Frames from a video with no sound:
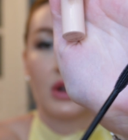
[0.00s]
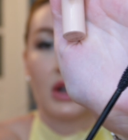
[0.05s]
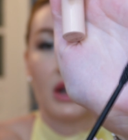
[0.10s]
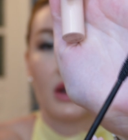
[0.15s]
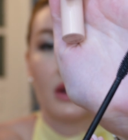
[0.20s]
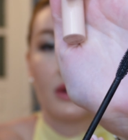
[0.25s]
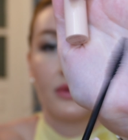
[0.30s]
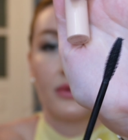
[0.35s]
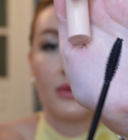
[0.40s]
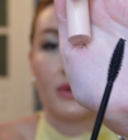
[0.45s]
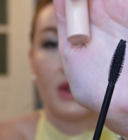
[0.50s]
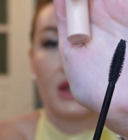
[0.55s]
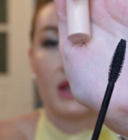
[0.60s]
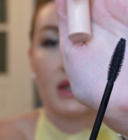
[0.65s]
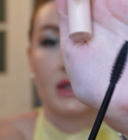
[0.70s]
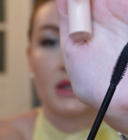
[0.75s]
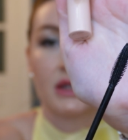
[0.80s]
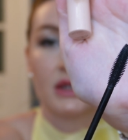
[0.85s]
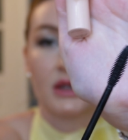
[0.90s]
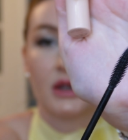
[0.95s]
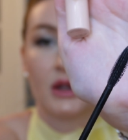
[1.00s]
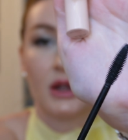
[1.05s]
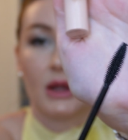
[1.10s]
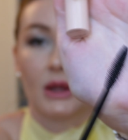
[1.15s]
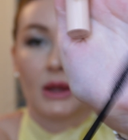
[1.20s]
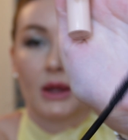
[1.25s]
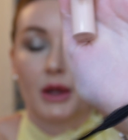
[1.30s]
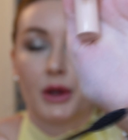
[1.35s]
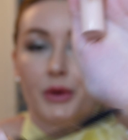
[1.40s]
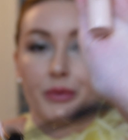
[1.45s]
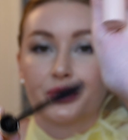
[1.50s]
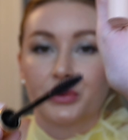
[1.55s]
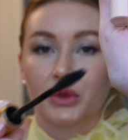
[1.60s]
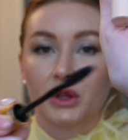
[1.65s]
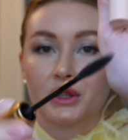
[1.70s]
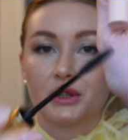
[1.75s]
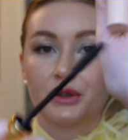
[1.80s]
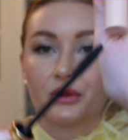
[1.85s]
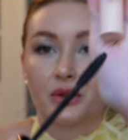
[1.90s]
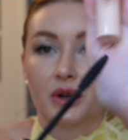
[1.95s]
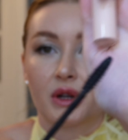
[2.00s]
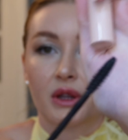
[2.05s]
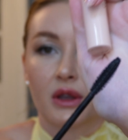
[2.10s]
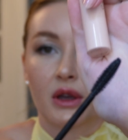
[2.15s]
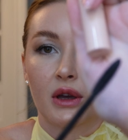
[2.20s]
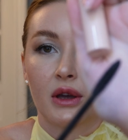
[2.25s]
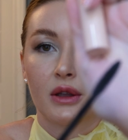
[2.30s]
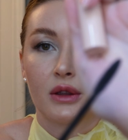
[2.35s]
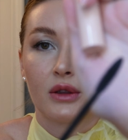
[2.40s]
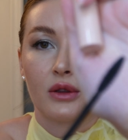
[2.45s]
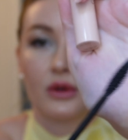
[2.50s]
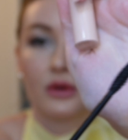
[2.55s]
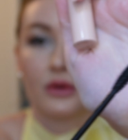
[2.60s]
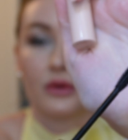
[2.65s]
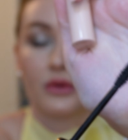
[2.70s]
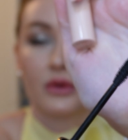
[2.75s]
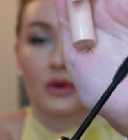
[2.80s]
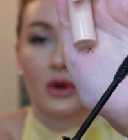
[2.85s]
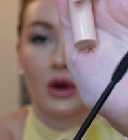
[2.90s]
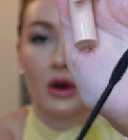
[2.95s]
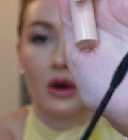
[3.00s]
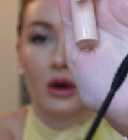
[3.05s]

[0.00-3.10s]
have this different kind of